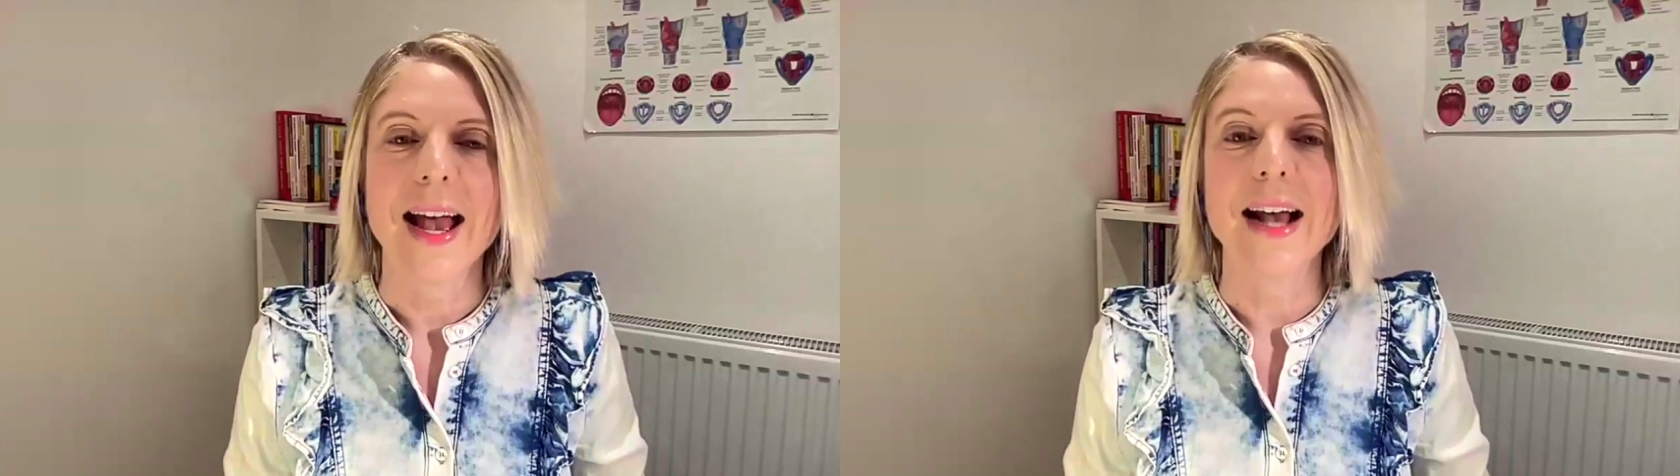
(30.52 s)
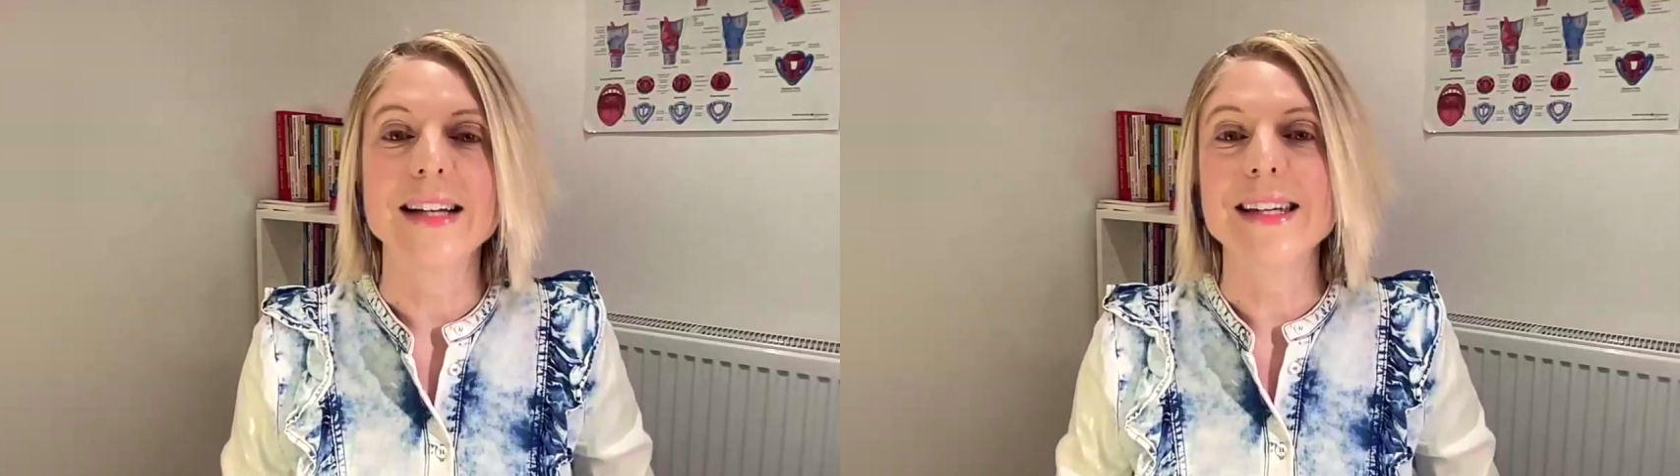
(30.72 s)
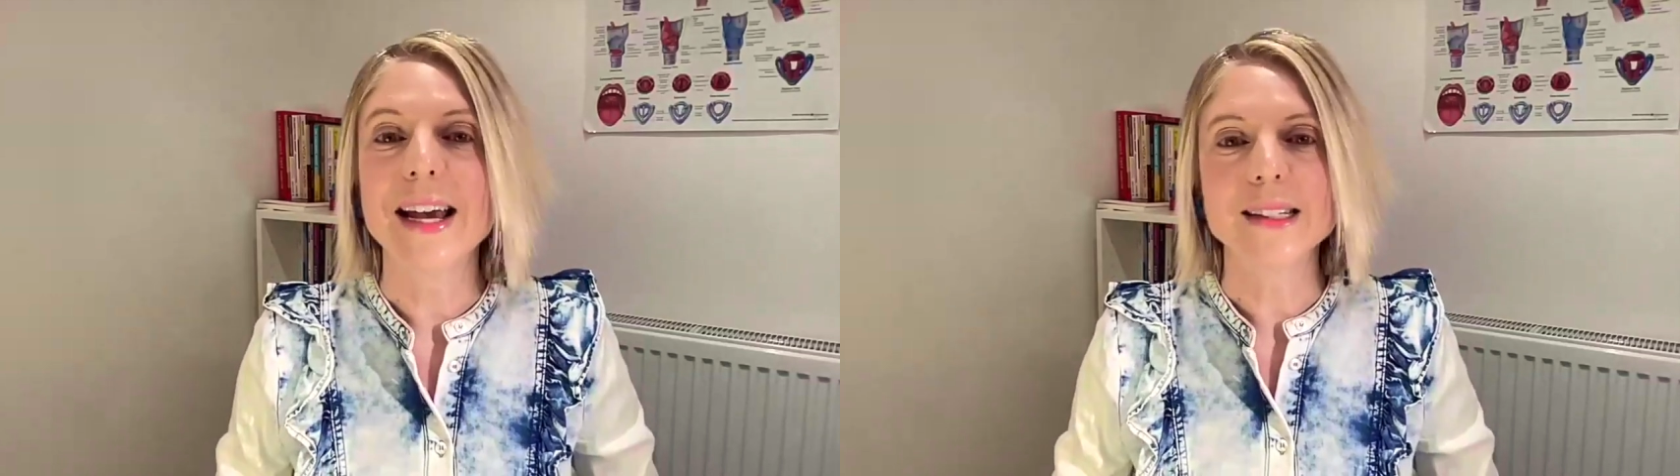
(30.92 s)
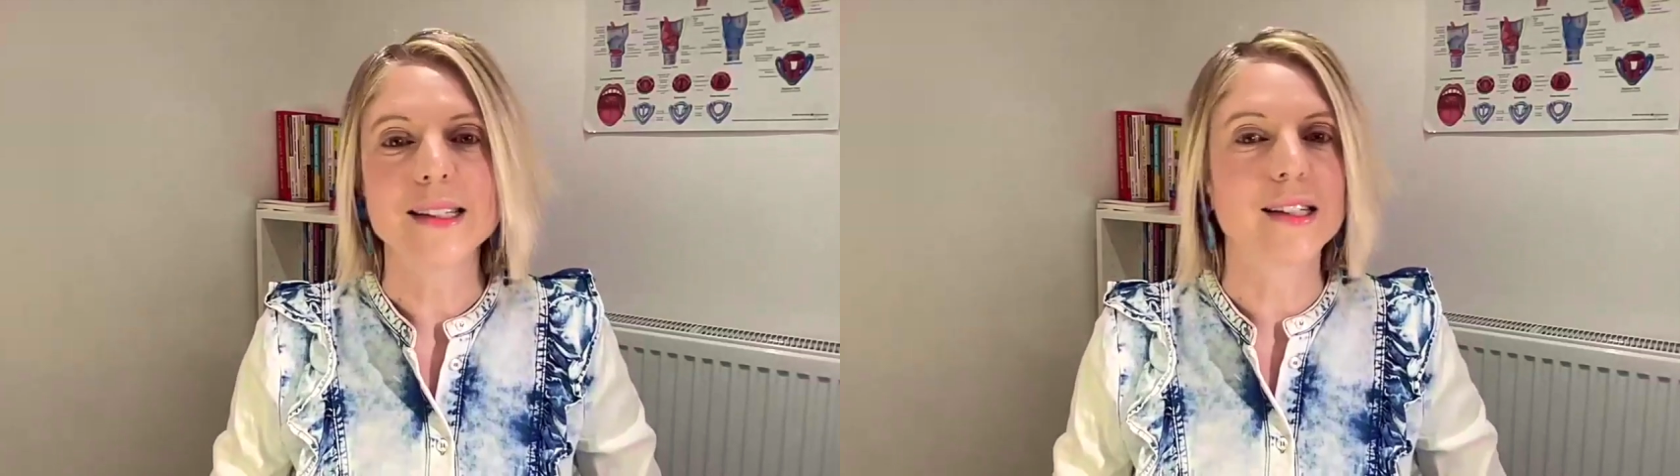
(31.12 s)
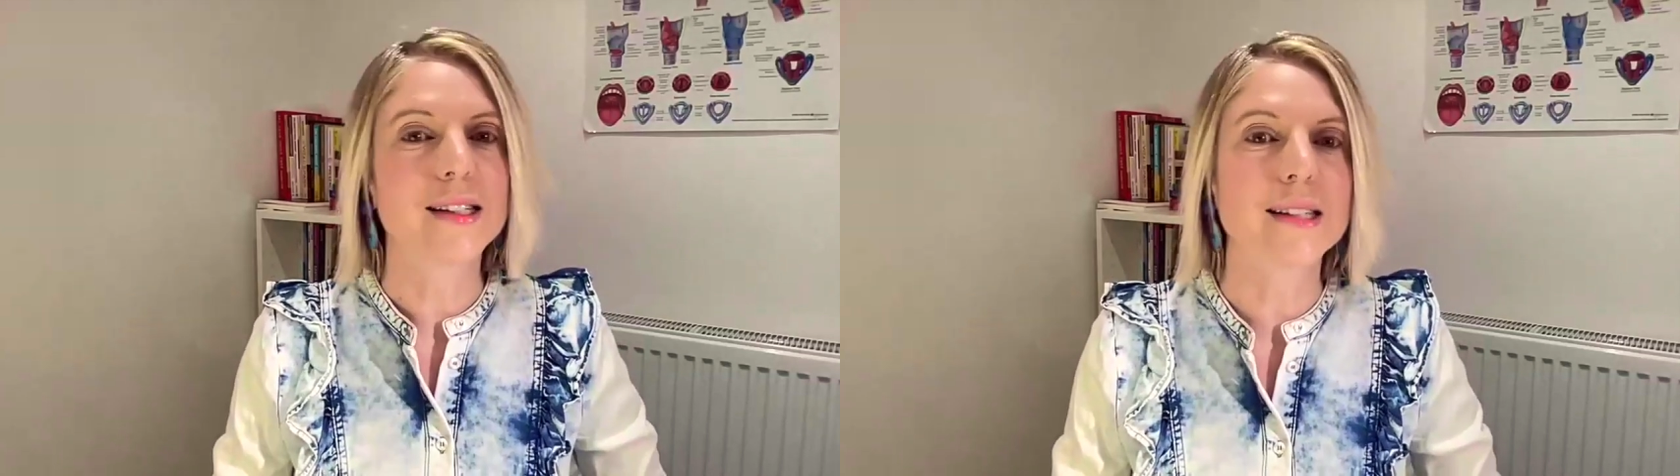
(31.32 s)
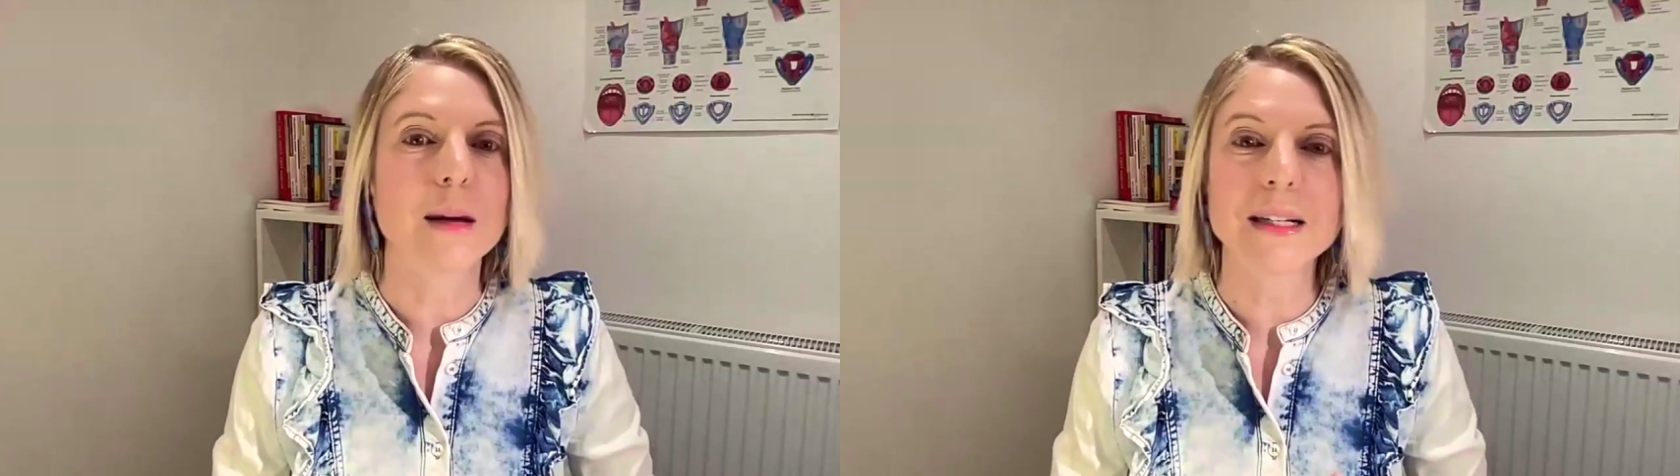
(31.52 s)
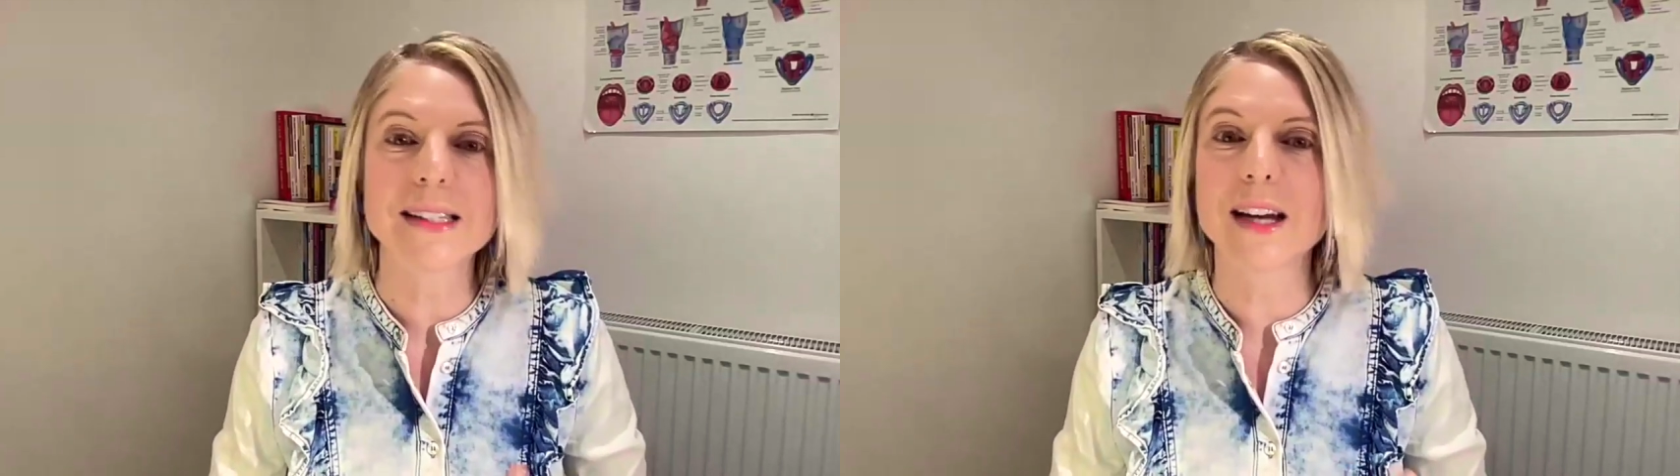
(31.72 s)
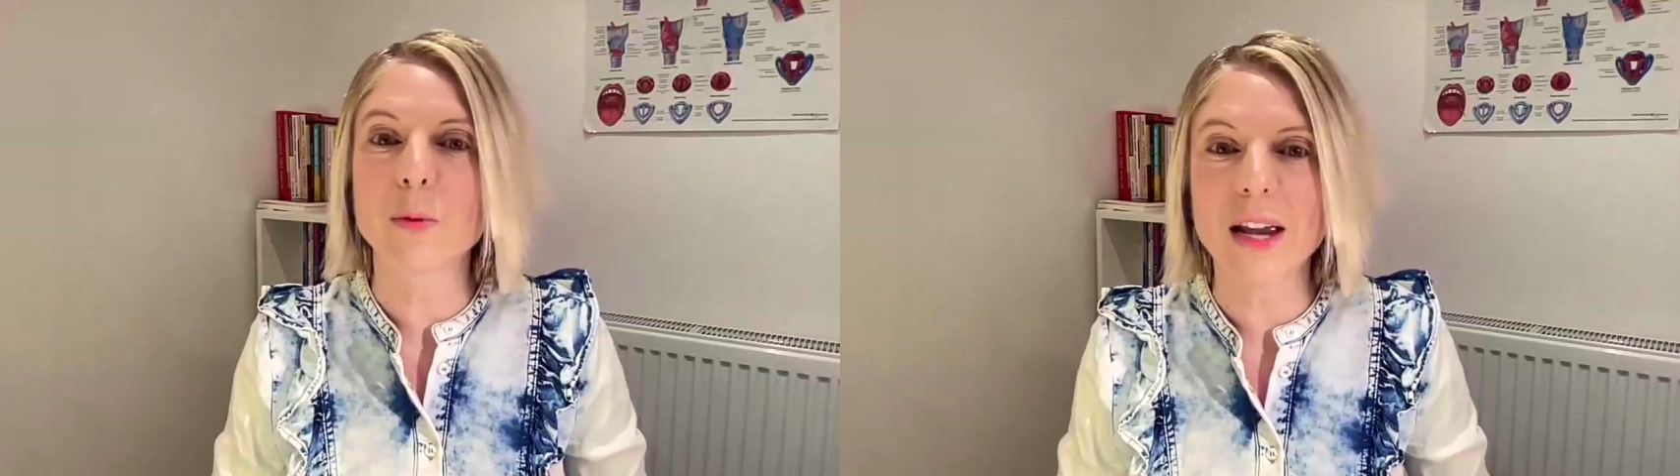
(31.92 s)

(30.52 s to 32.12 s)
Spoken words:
And yes, to some extent,